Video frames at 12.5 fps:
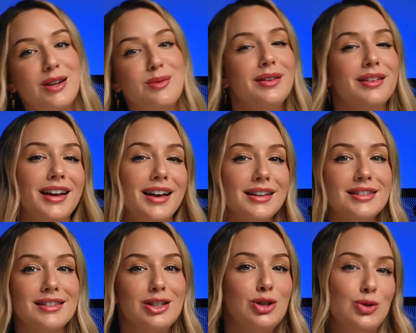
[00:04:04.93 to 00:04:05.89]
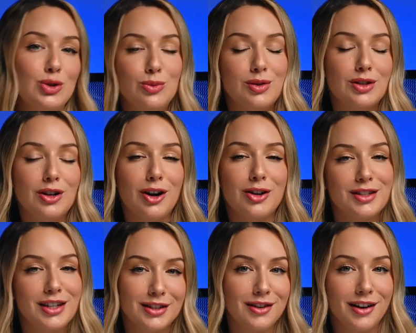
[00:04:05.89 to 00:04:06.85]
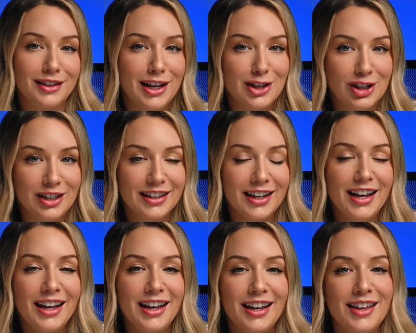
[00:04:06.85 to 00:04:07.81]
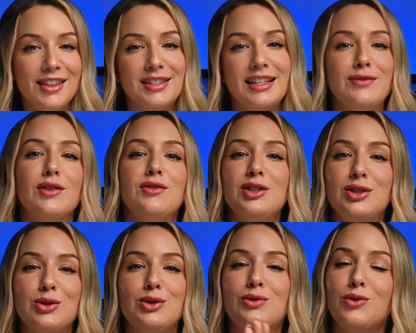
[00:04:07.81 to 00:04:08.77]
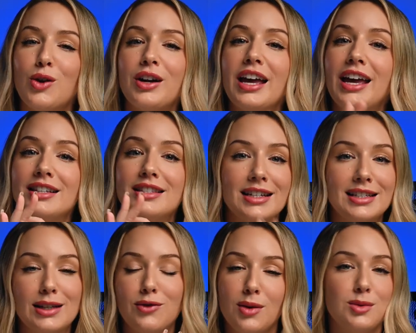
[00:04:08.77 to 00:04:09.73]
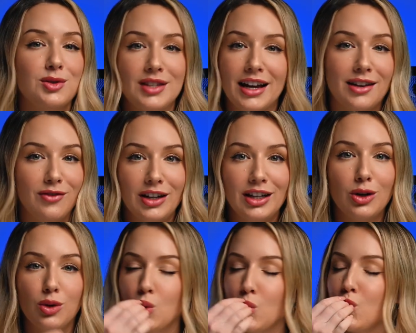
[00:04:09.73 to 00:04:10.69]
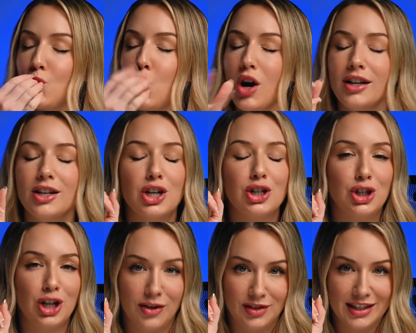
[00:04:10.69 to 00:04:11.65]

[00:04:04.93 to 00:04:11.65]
to be the next YouTube star, TikTok legend. The Z50II's 4K 60 frames per second video, a chef's